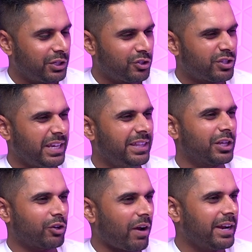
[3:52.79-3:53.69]
You're just in the
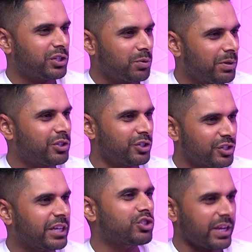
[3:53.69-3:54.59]
grind so much. You're
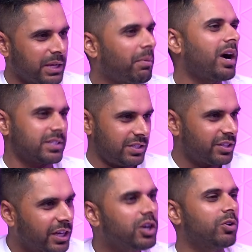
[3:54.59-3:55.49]
just checking boxes.
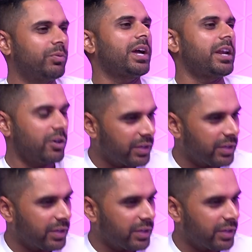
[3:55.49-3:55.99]
You're like, oh, we got it.